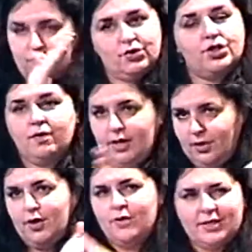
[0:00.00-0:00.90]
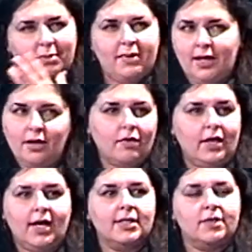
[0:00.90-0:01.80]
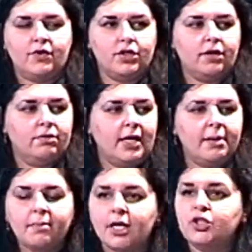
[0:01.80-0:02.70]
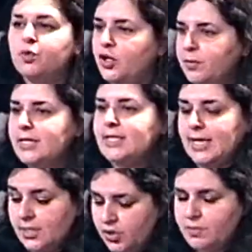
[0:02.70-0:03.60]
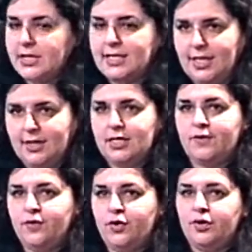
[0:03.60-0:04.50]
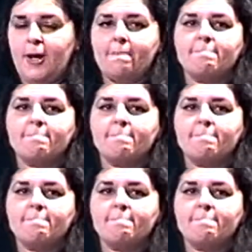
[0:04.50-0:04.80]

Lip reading: so Shireen, you know, something along the lines of, you don't eat much, well, you must eat this food.